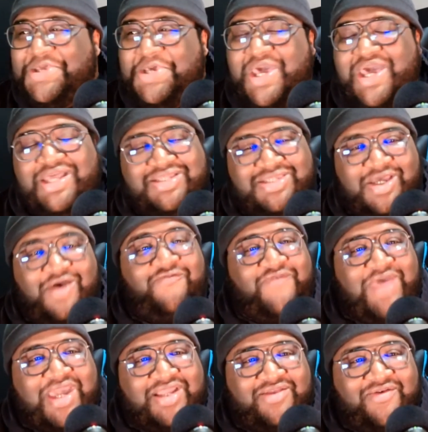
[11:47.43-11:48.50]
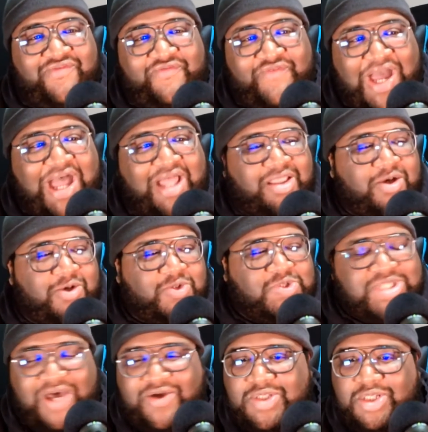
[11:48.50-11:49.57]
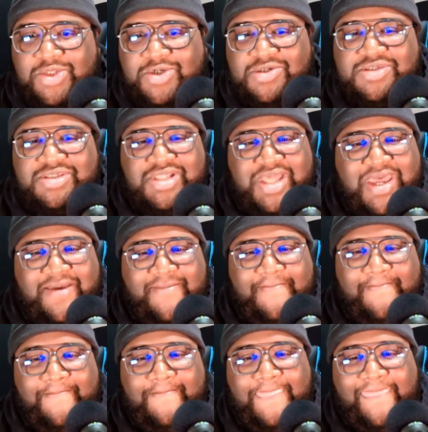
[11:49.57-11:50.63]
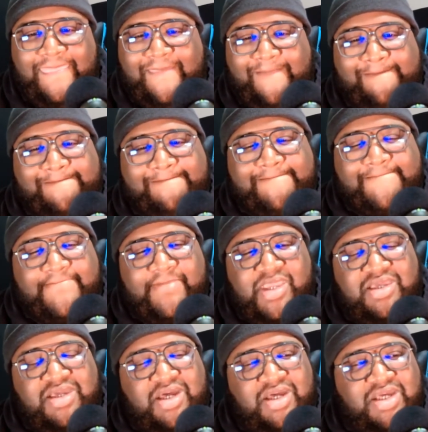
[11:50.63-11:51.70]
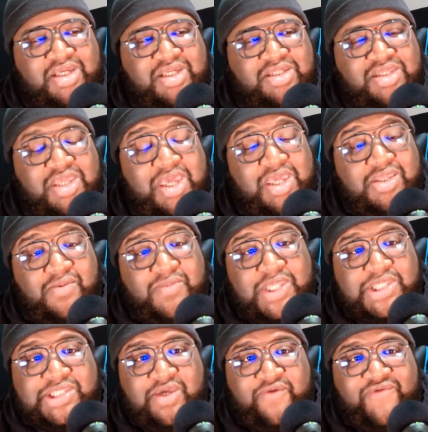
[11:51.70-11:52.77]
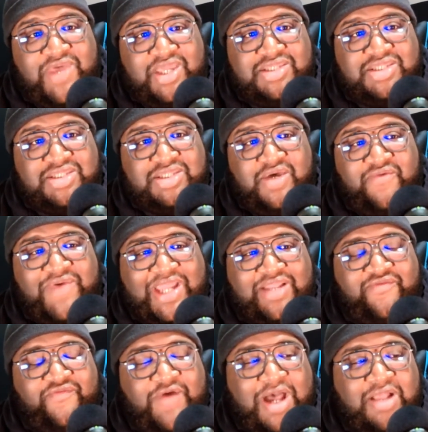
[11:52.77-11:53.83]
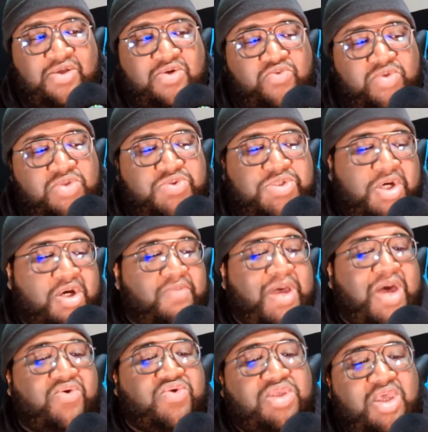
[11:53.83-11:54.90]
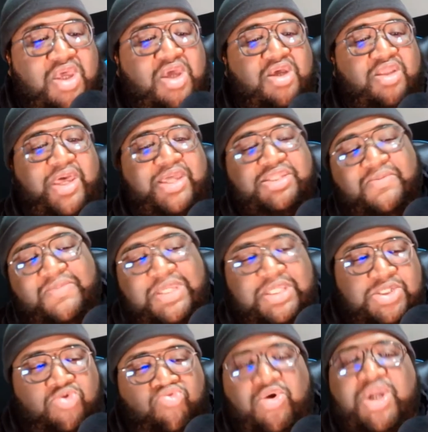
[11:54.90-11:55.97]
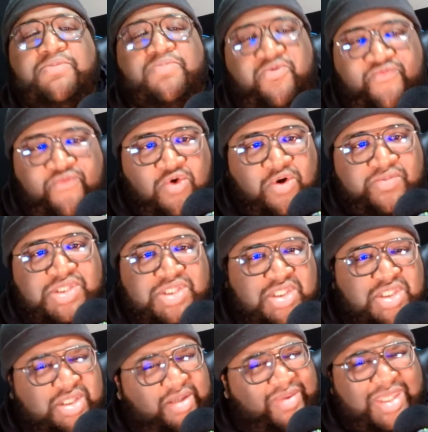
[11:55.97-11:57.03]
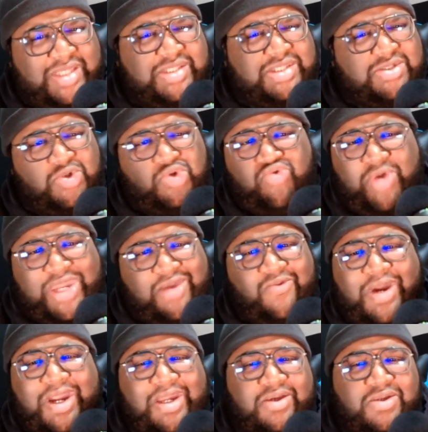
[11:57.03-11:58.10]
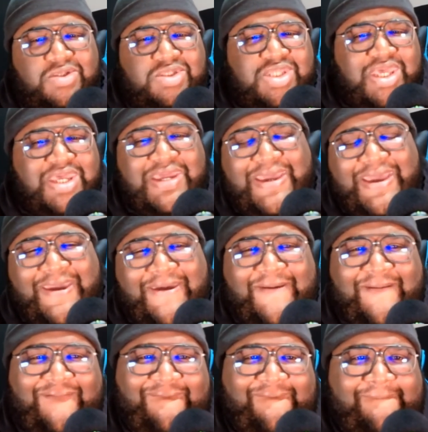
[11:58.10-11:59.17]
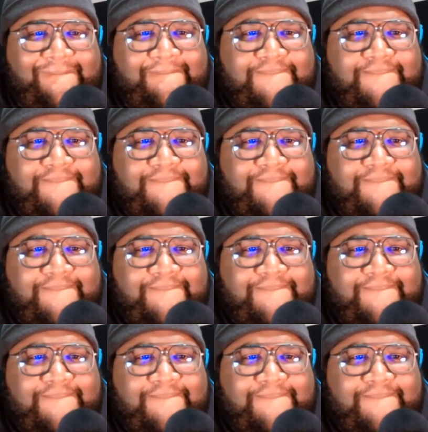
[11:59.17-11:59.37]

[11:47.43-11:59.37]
tough act to follow. Shout out to Lil Slap. Yeah, he's gonna be a tough act. It's a tough act to follow when you talk about like some of his great performances, some of his great rounds, and